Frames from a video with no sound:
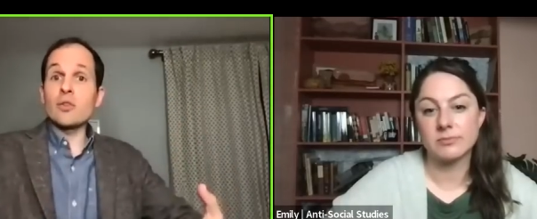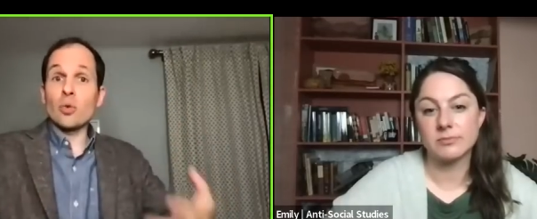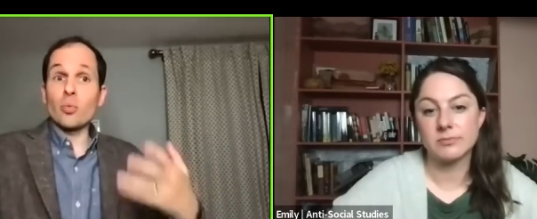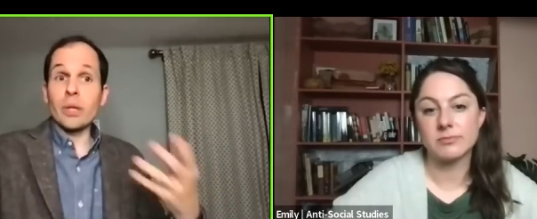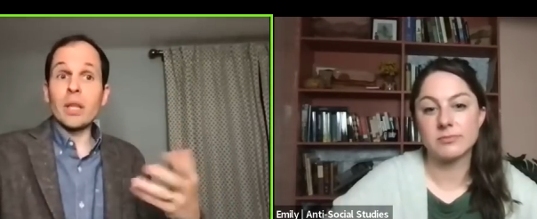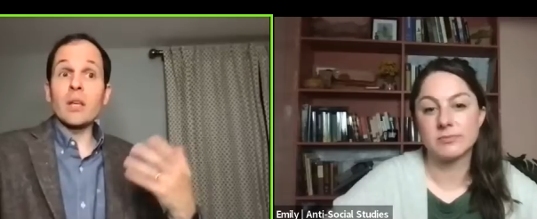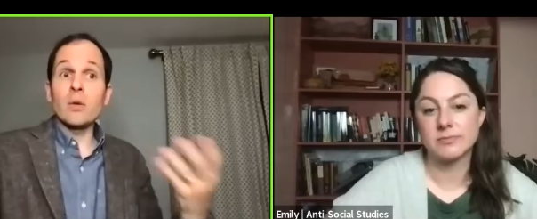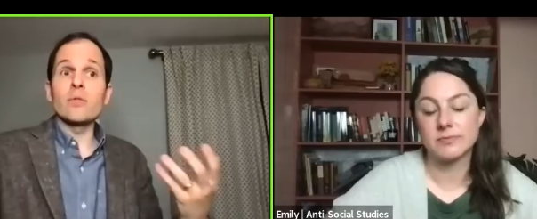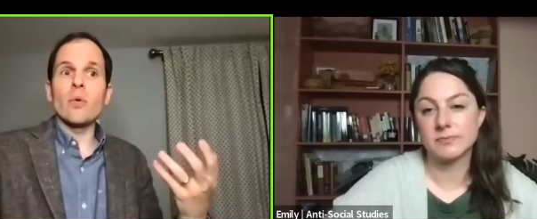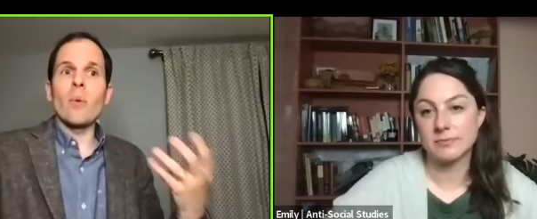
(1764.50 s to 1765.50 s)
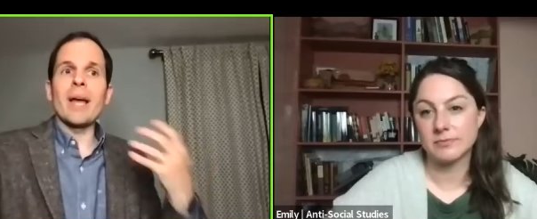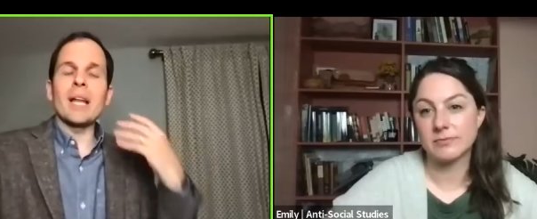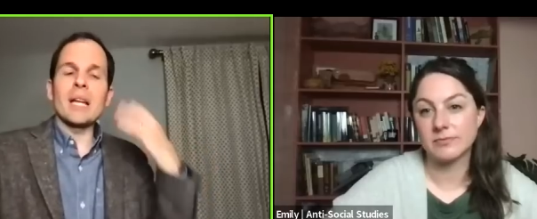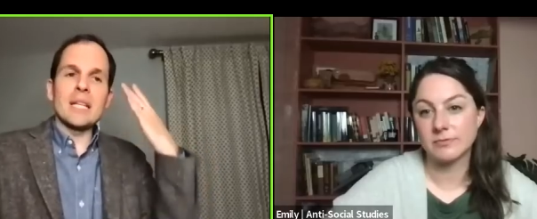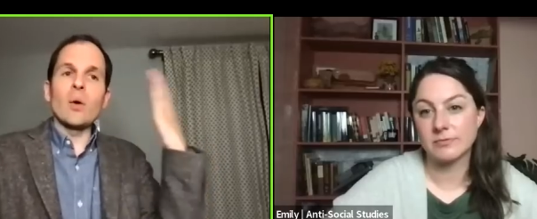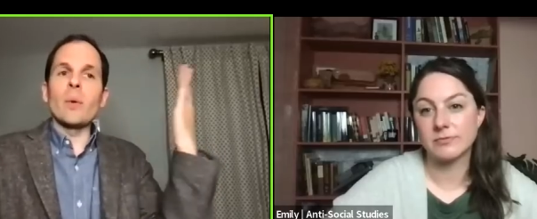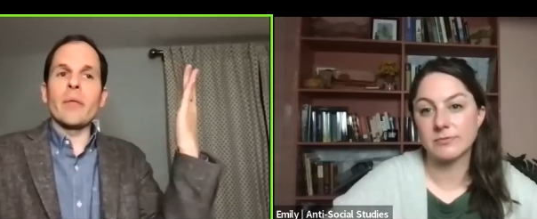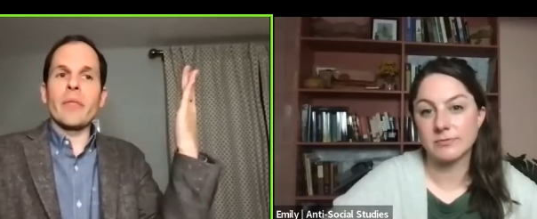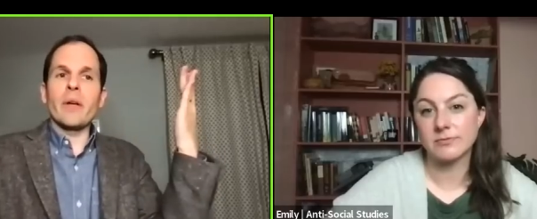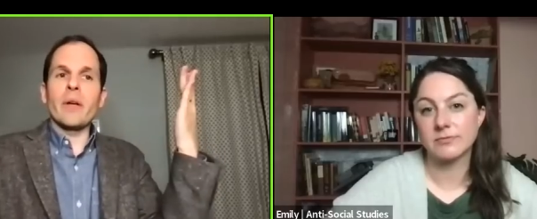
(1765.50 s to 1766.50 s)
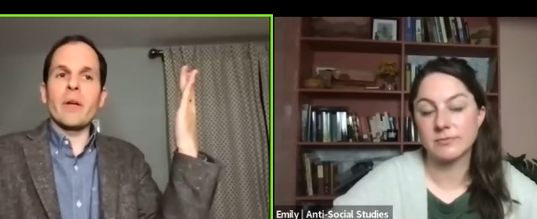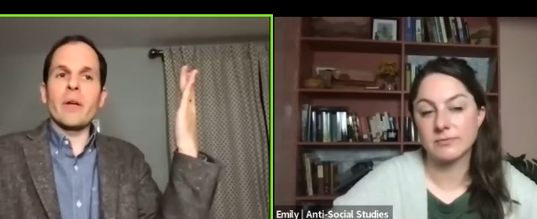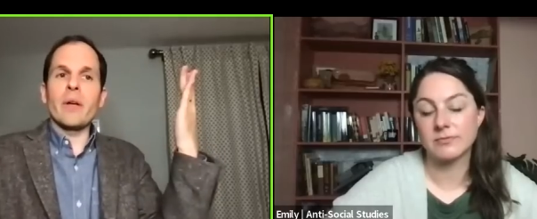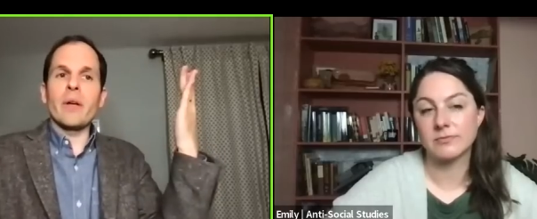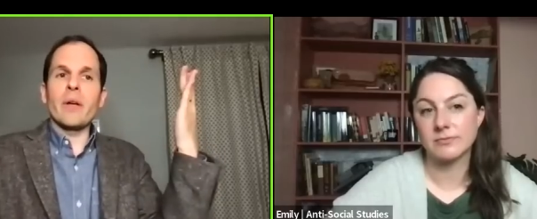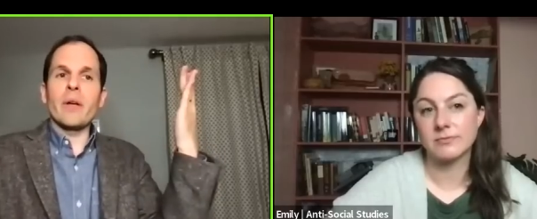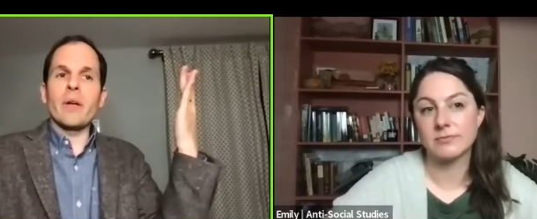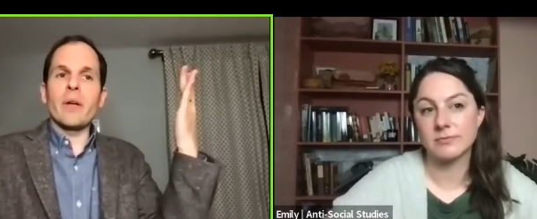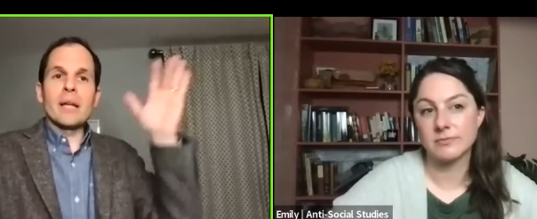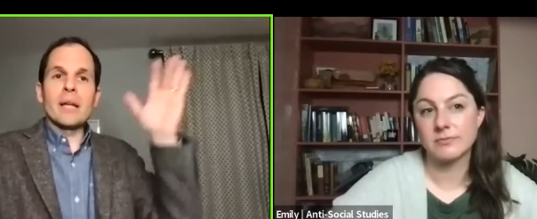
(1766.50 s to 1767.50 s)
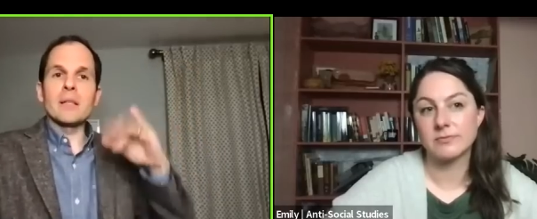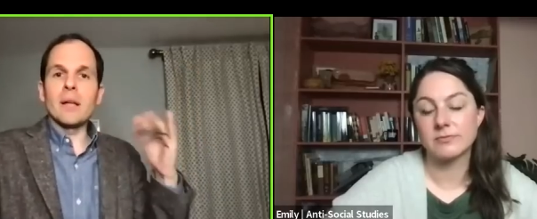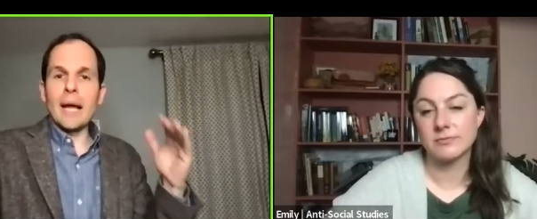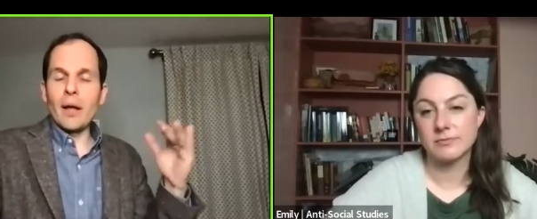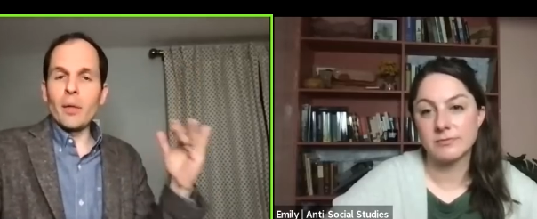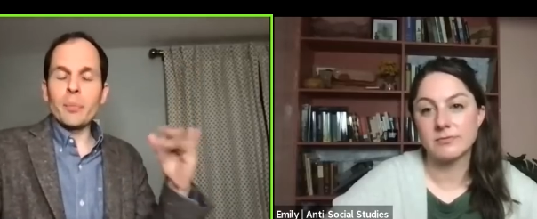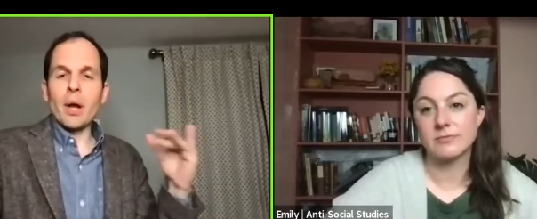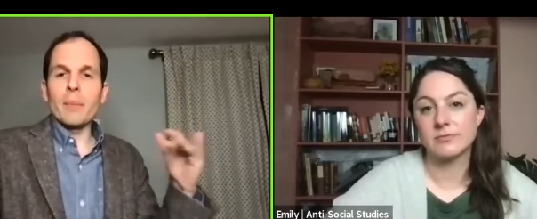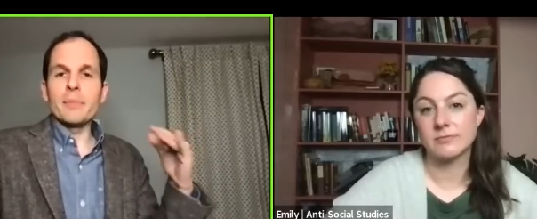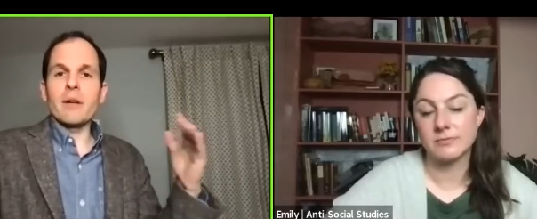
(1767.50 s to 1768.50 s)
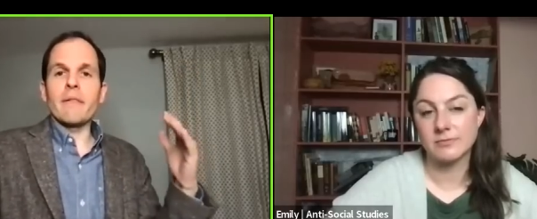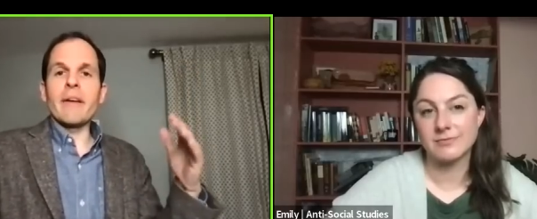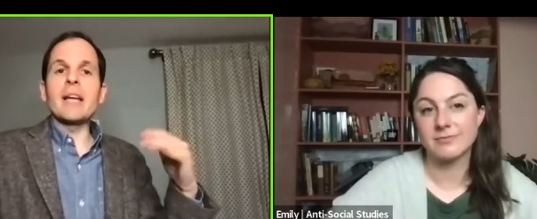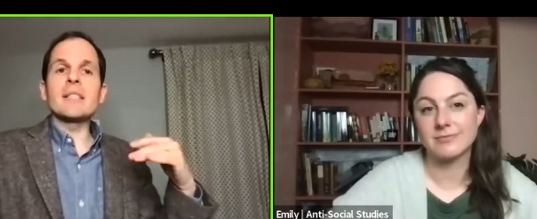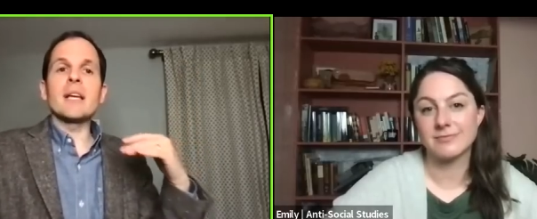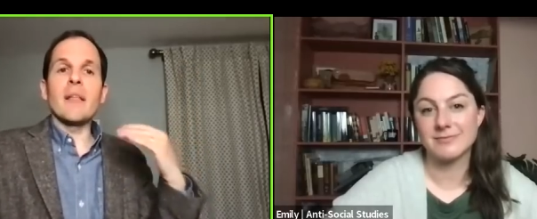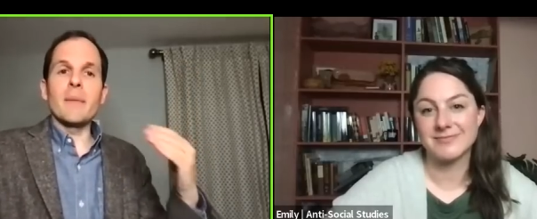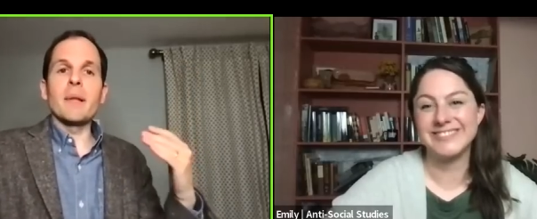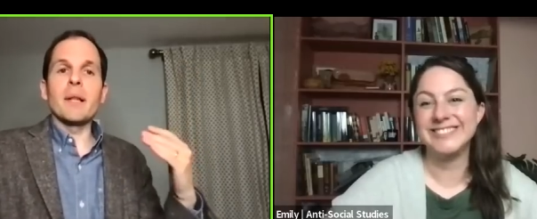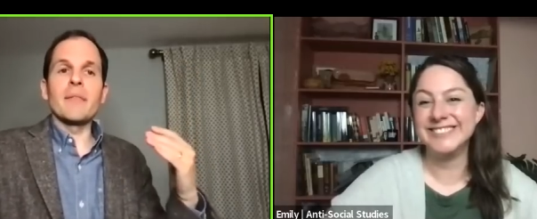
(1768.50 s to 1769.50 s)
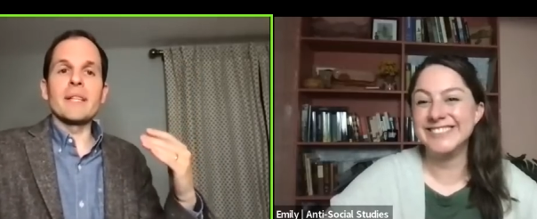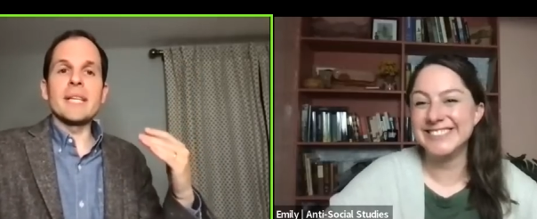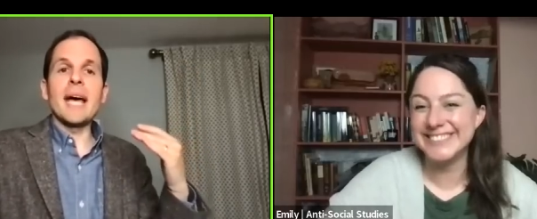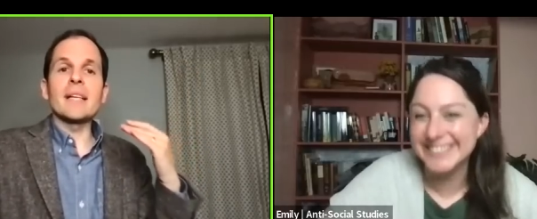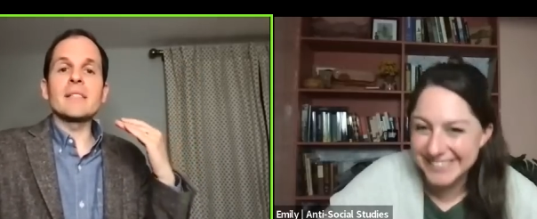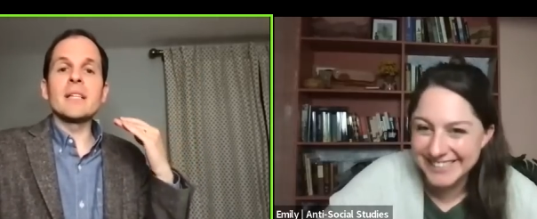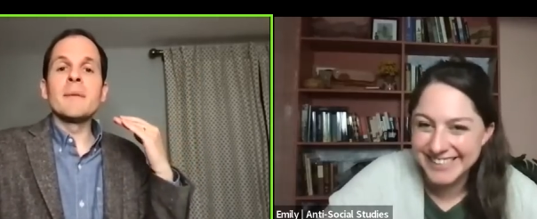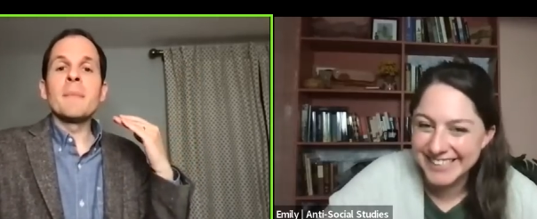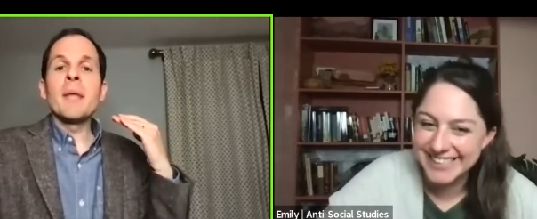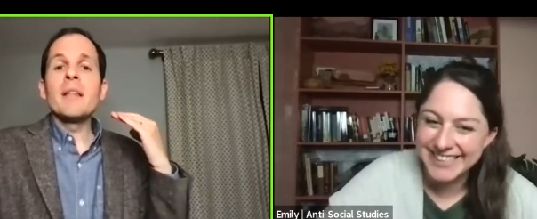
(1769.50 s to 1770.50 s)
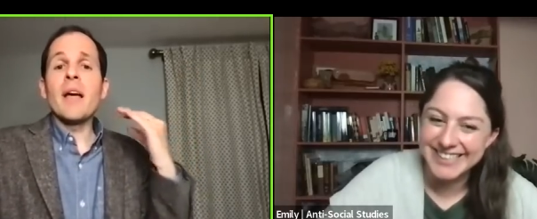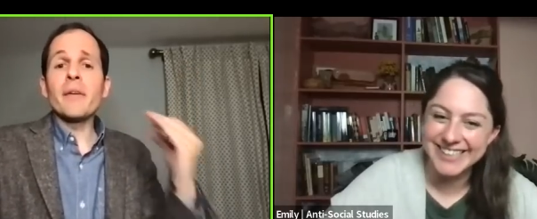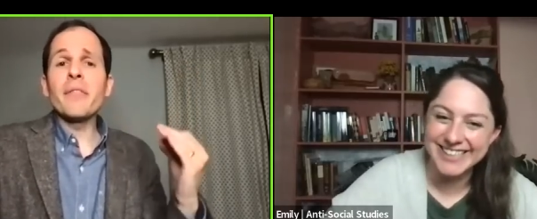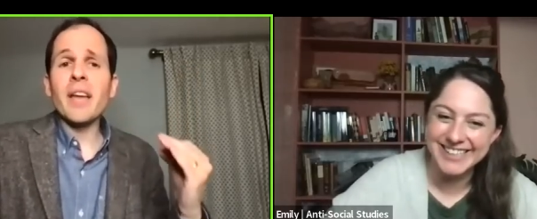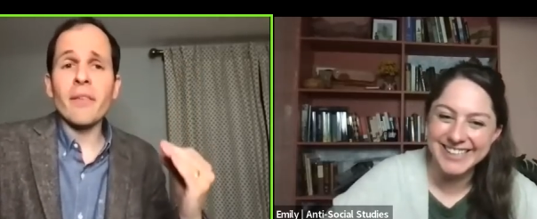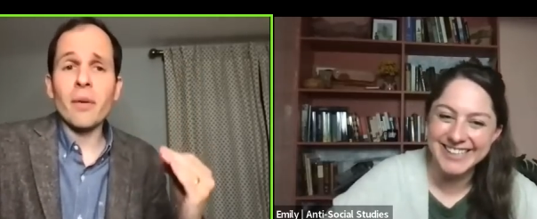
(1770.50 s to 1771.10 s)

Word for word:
Speaker 1: is a really useful way to deal with the like mental health problems that you're facing in the middle of the test. Another thing,